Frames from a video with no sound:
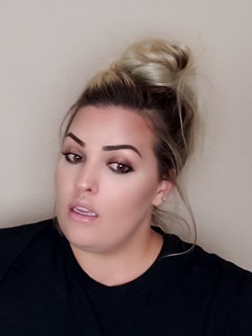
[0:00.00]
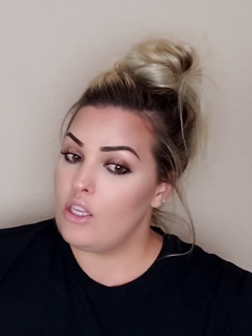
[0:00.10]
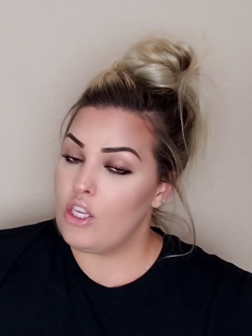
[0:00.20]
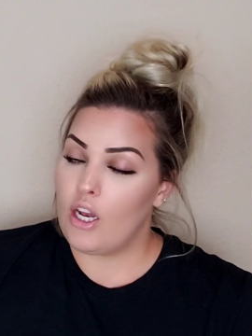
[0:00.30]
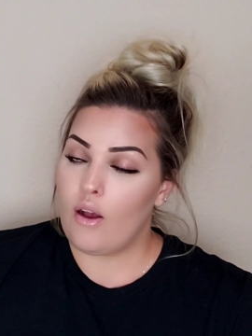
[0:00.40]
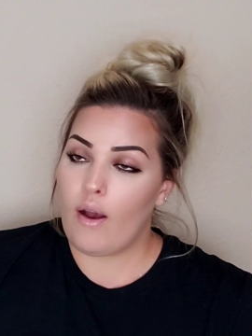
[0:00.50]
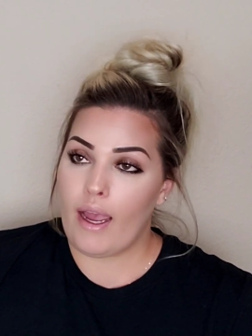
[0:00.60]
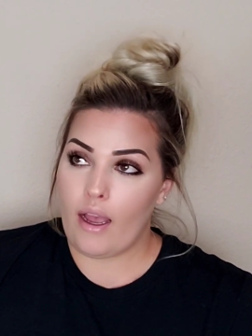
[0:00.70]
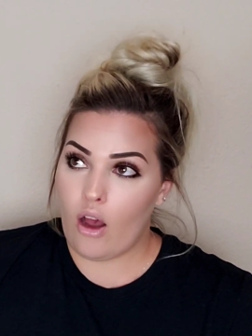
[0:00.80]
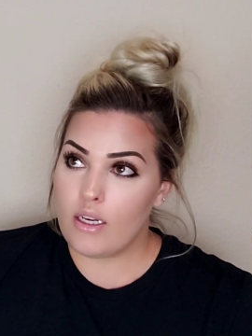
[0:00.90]
you know,
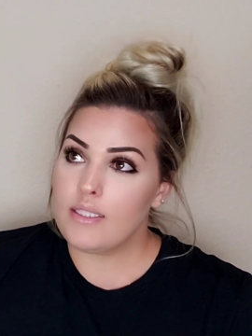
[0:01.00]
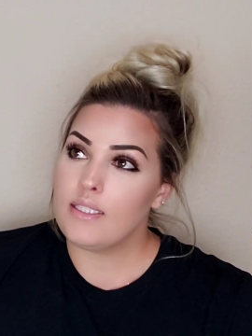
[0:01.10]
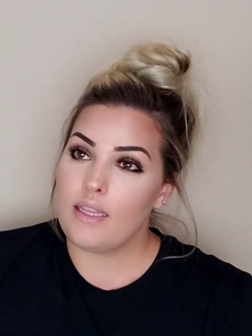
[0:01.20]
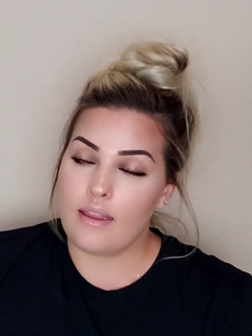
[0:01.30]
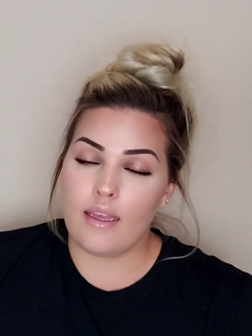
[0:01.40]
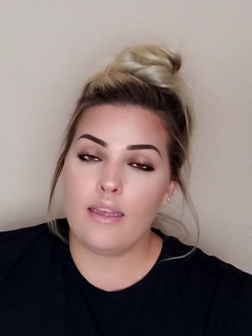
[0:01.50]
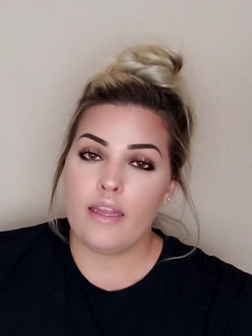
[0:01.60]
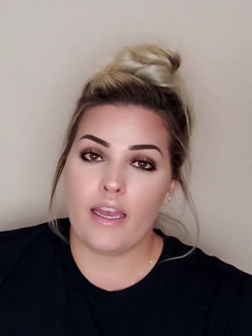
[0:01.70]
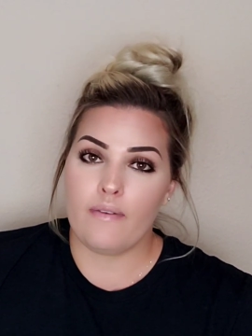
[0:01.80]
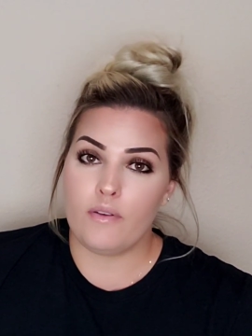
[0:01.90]
I honestly think
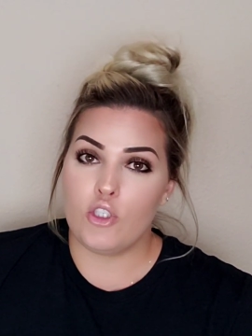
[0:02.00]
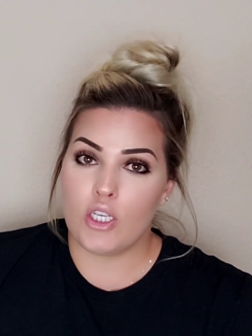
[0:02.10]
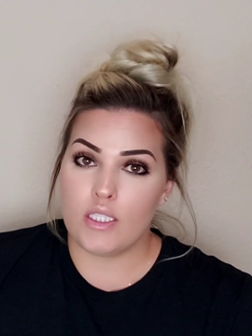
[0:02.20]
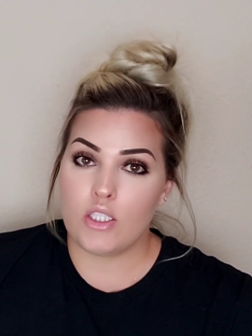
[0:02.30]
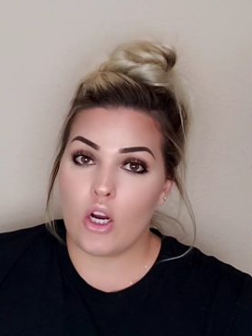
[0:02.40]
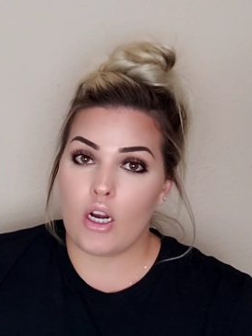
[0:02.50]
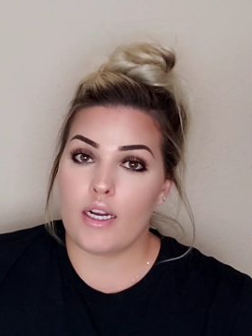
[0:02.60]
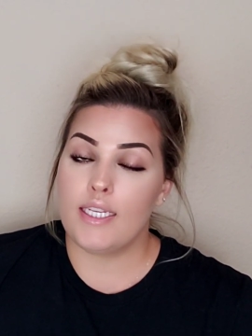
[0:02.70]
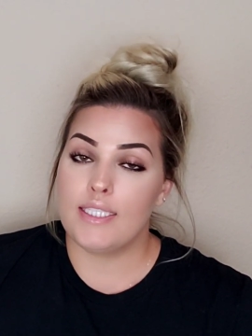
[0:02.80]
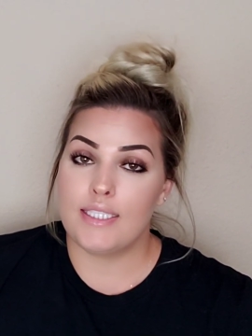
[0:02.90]
that if you just are
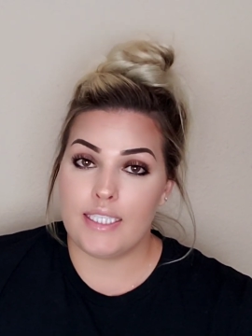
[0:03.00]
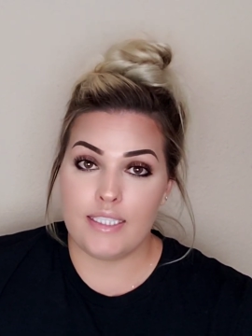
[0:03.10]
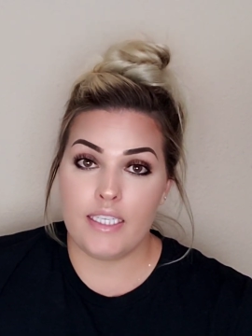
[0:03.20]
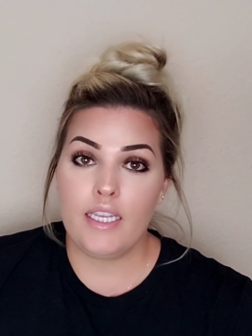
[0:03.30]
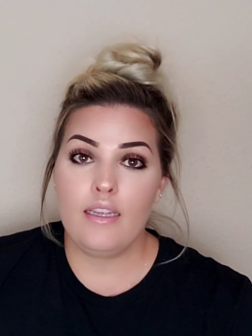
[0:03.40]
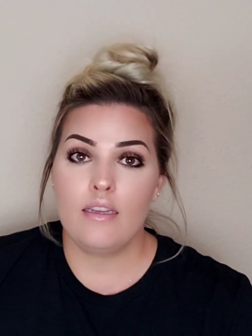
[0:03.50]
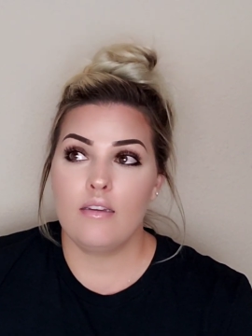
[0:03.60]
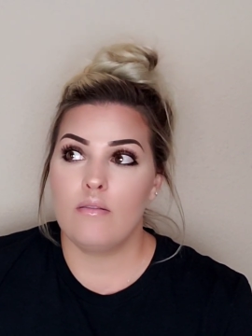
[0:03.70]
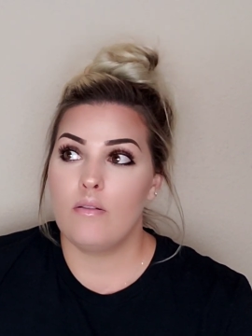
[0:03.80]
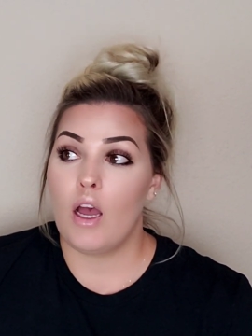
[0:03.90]
consistent,
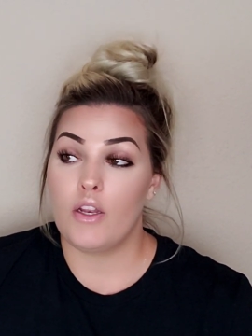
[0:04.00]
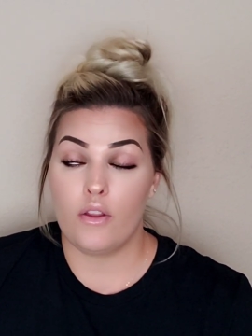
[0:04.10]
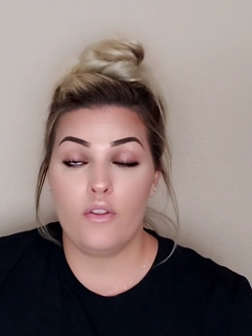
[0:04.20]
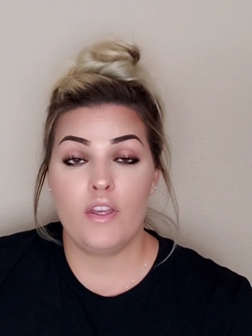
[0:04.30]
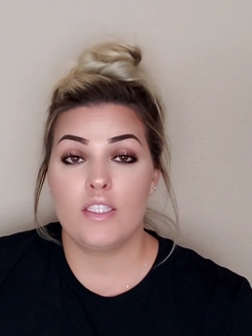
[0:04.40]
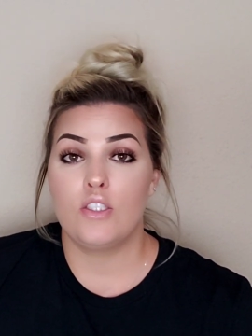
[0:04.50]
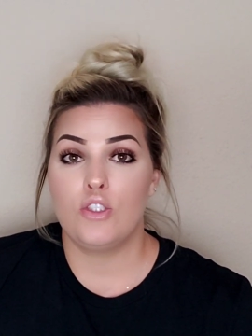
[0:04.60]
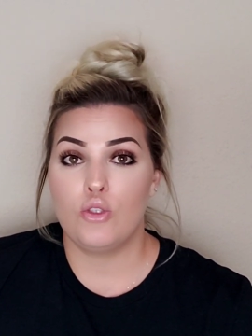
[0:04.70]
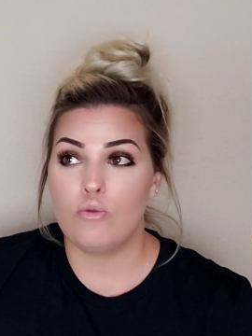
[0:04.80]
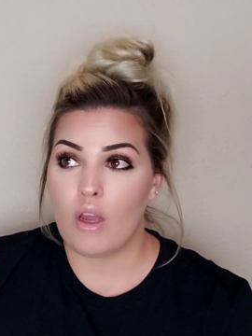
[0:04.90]
another thing is
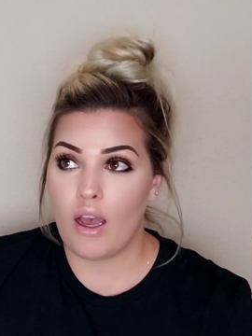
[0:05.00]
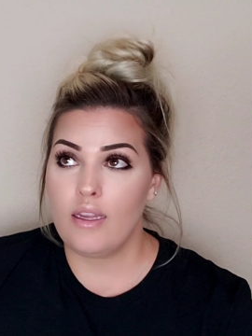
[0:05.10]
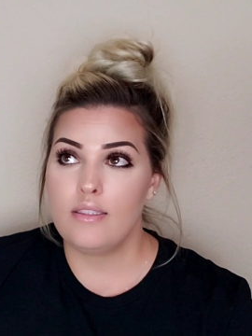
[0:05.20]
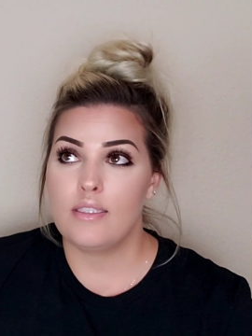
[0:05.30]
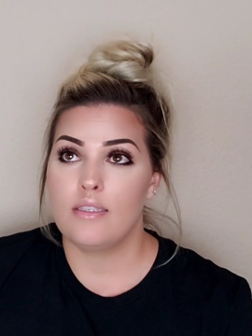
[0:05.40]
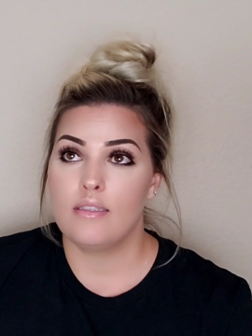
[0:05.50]
do not